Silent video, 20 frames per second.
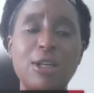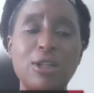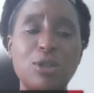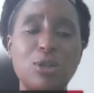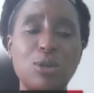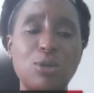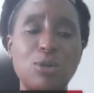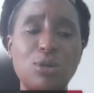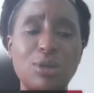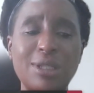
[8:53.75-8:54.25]

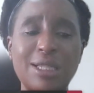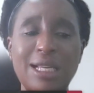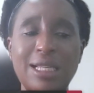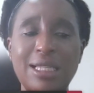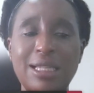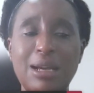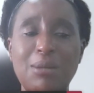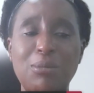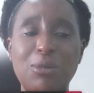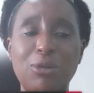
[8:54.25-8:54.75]
So those are
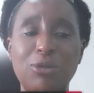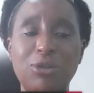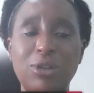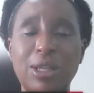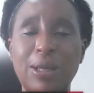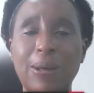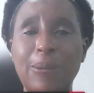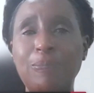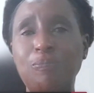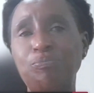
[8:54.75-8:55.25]
some of
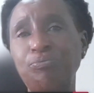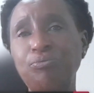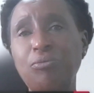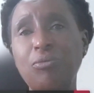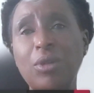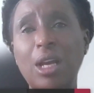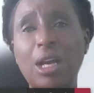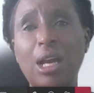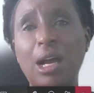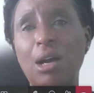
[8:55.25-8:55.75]
the
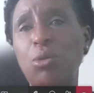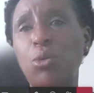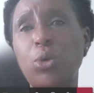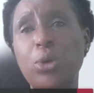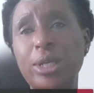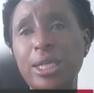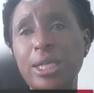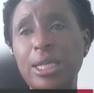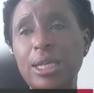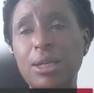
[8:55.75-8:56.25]

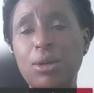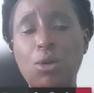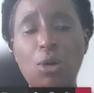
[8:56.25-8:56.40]
quick